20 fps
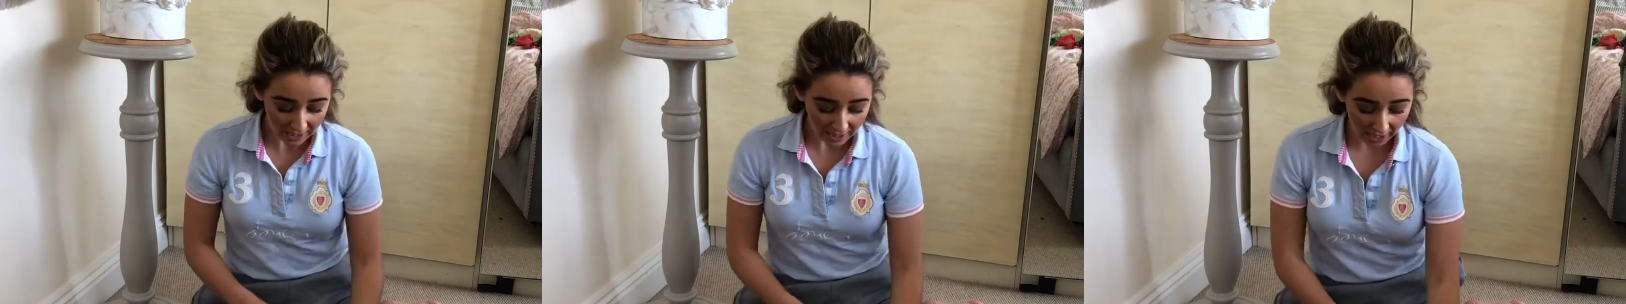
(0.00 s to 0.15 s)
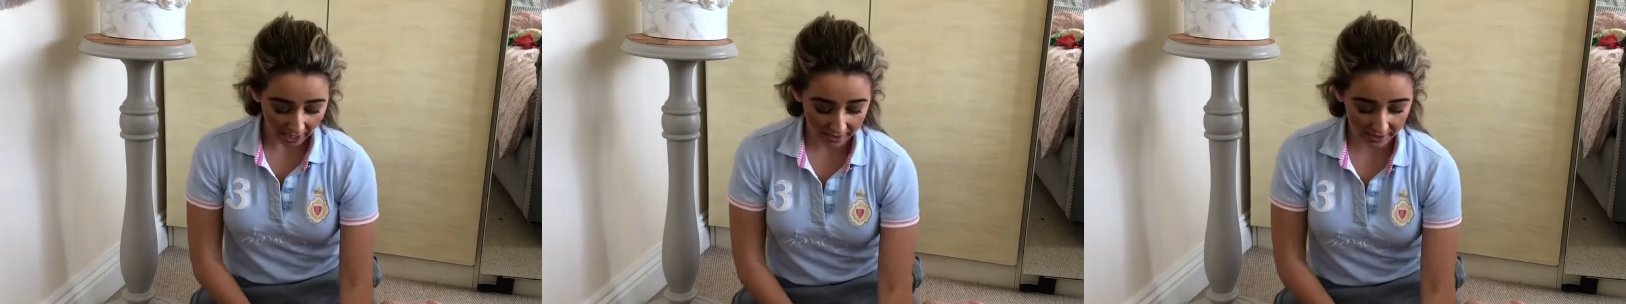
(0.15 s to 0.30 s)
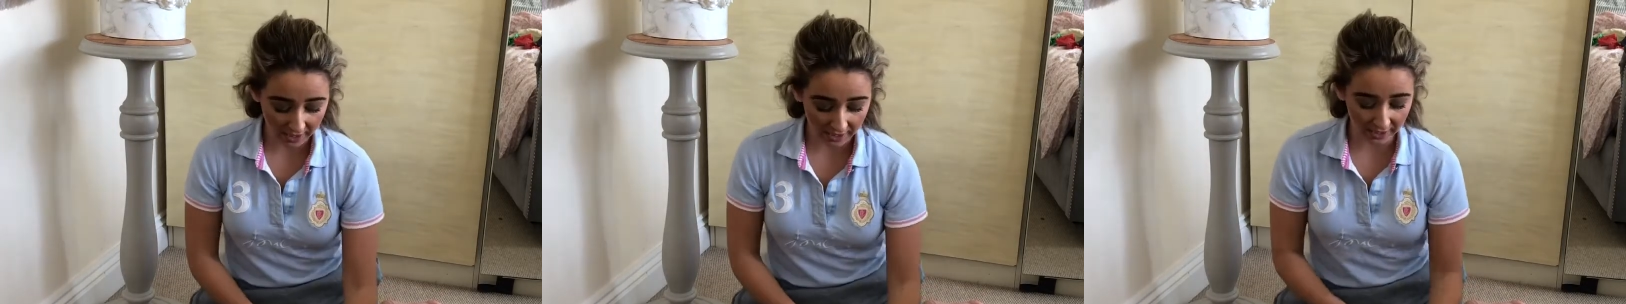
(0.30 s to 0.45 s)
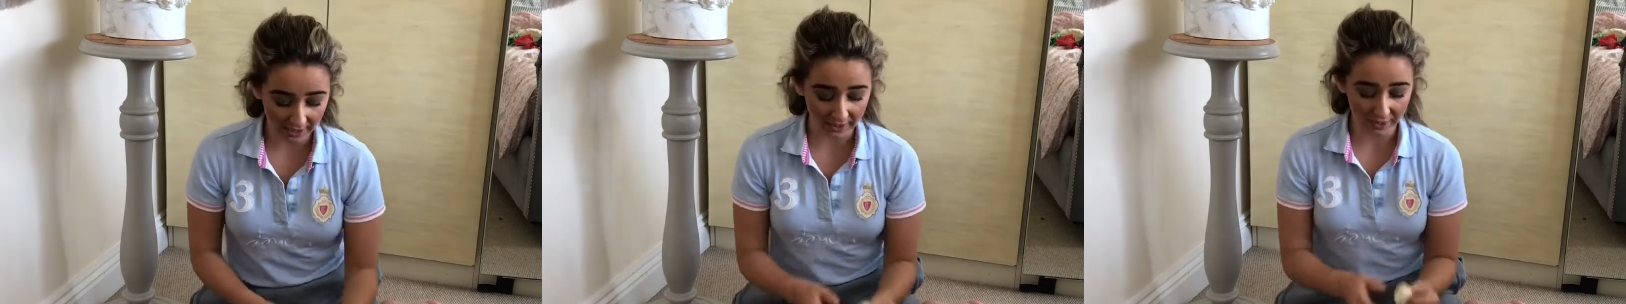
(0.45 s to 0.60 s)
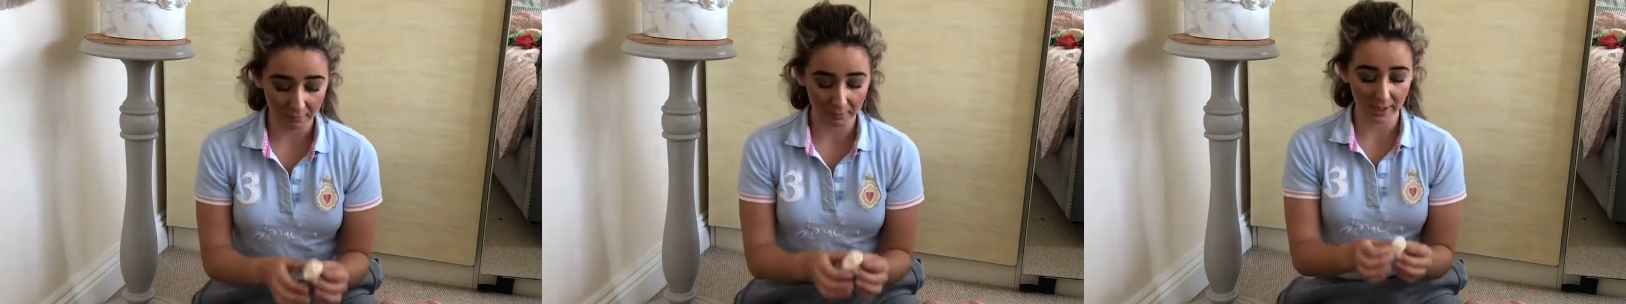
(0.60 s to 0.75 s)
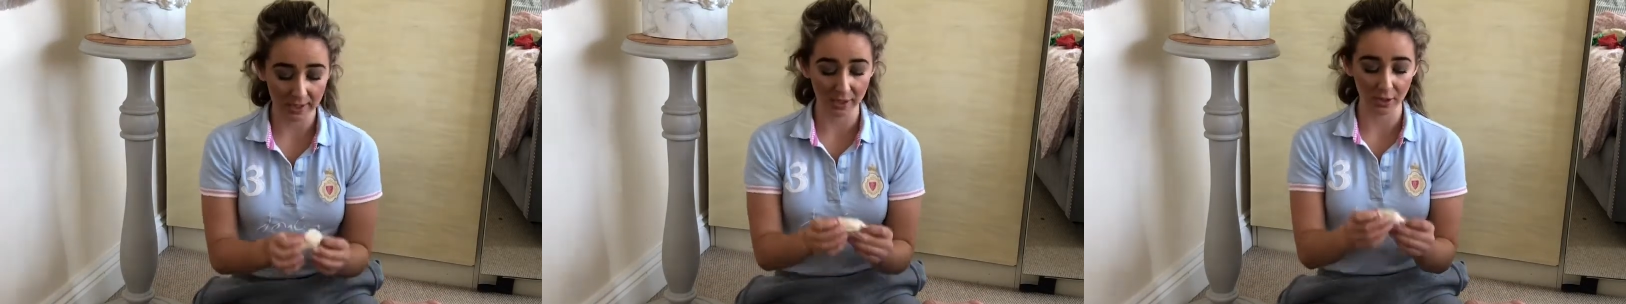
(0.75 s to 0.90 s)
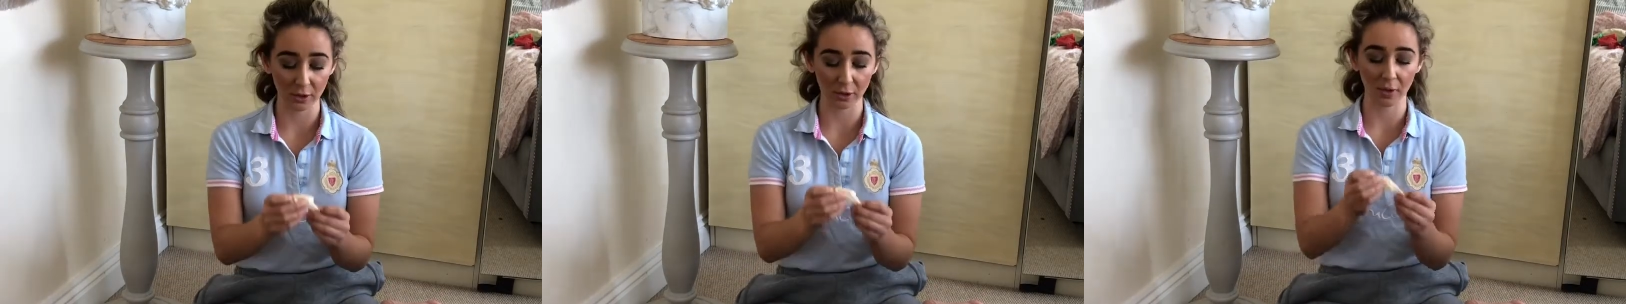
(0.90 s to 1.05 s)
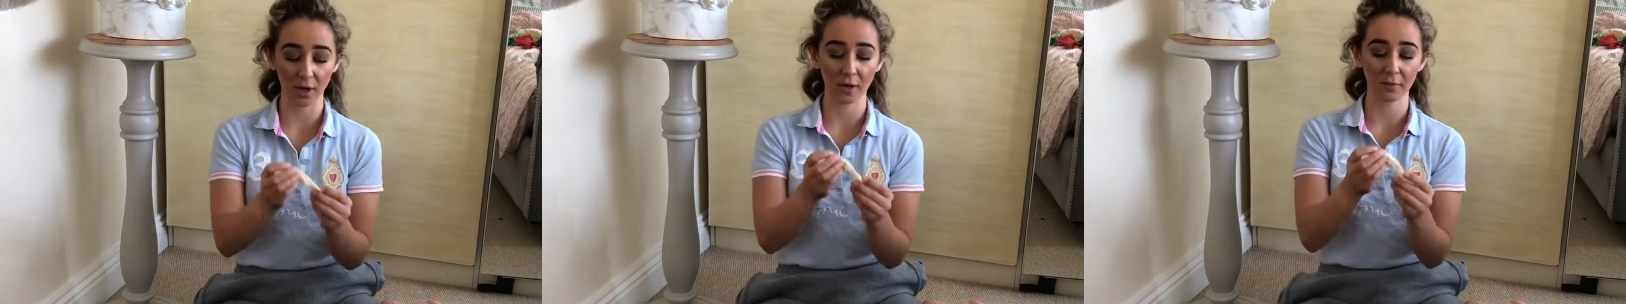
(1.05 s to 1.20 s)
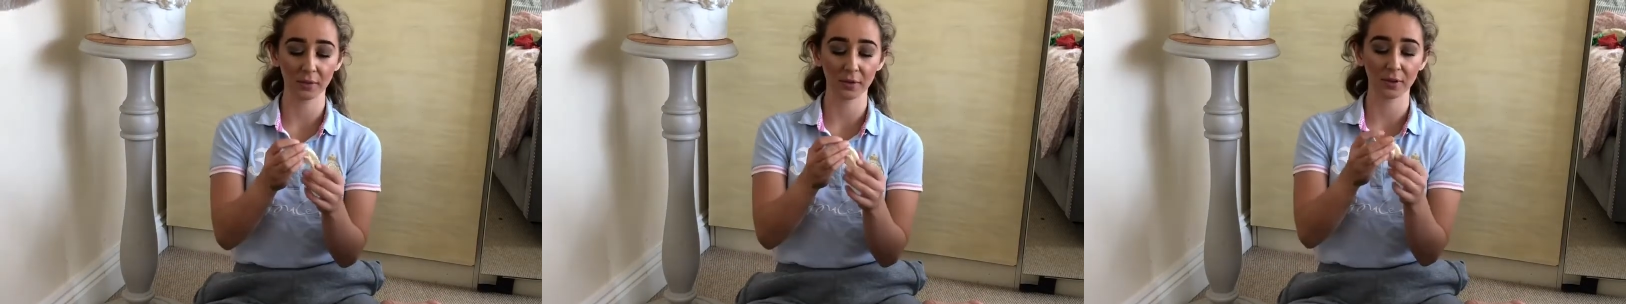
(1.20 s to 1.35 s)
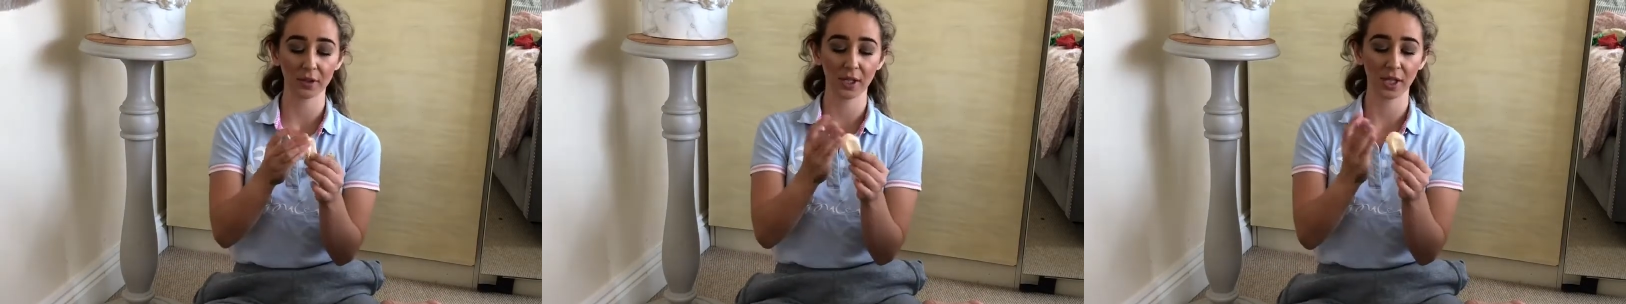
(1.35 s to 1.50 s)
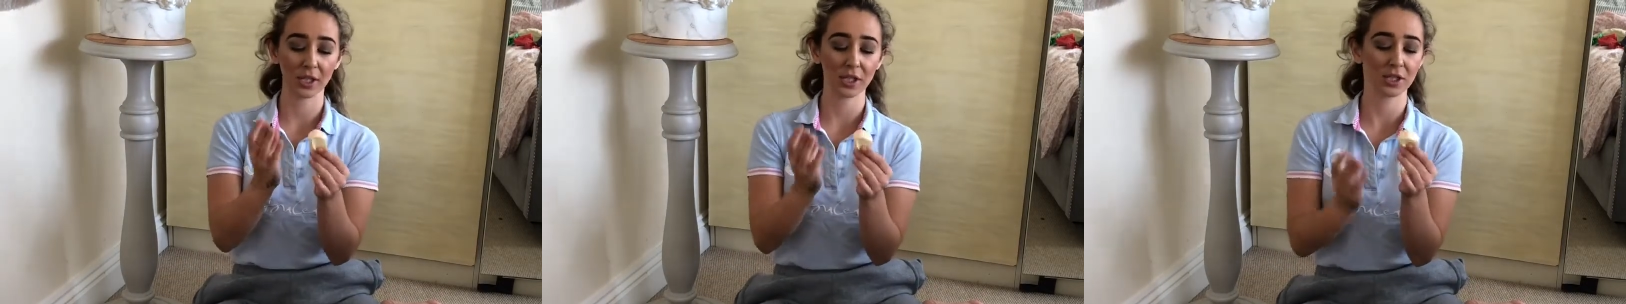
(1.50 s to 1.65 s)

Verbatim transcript: And then in the middle, I'm going to